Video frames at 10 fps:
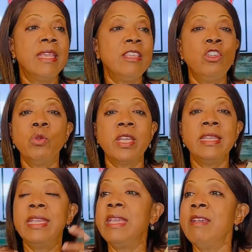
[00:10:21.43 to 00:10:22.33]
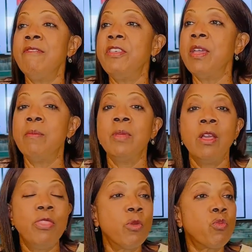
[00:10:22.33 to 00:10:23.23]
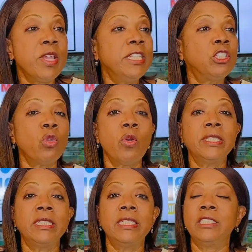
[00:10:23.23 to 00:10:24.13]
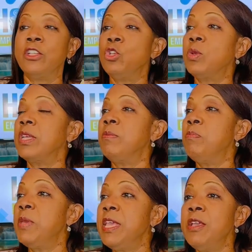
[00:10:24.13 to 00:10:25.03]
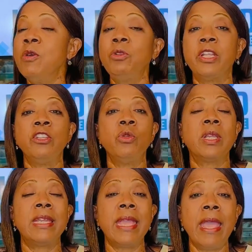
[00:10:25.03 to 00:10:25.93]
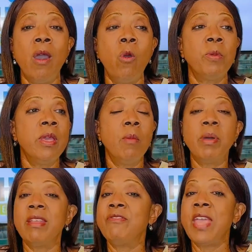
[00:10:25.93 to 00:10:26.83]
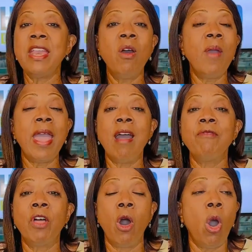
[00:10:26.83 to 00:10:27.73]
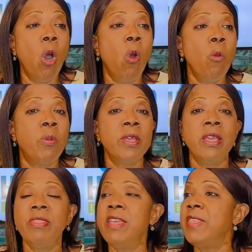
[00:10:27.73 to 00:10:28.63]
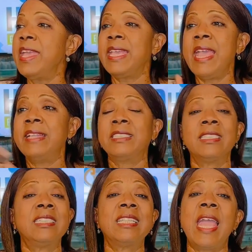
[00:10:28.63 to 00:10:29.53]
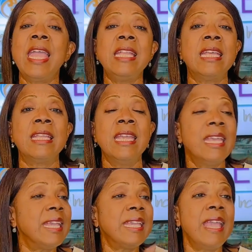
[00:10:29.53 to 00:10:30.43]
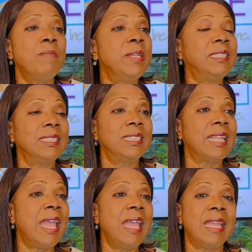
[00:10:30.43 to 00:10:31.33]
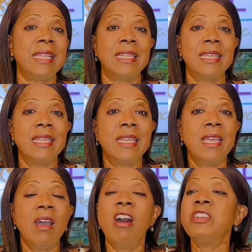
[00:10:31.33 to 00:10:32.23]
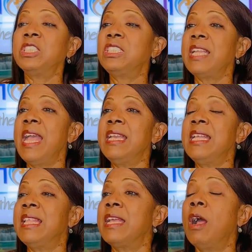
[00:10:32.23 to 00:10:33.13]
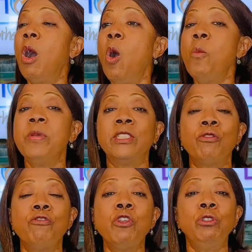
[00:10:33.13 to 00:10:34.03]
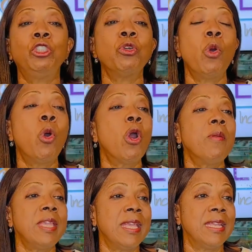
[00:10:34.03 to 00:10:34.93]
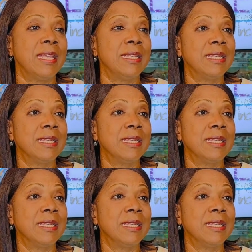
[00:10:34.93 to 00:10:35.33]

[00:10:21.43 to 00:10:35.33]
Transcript: you can give them the resources and you can build and you can help, but if they don't have the hope, then they can't sustain it. It can't be sustained. Understanding that hope is future oriented